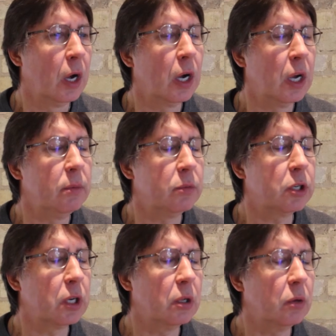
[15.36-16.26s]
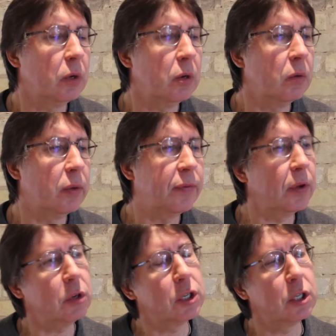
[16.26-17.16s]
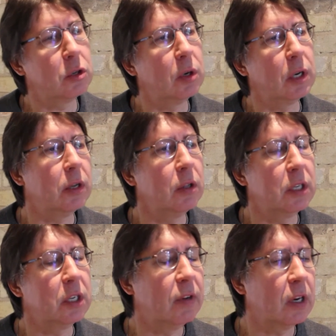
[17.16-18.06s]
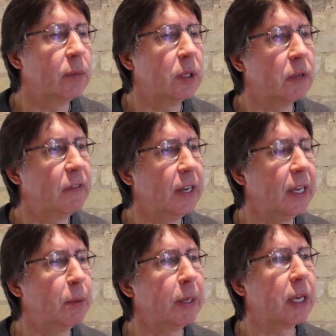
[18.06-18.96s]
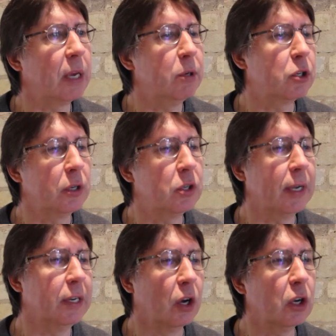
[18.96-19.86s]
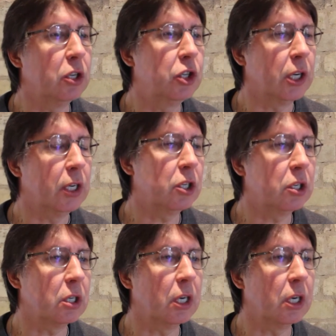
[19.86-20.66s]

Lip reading: So the focus is really on the development of enabling chemistry technologies,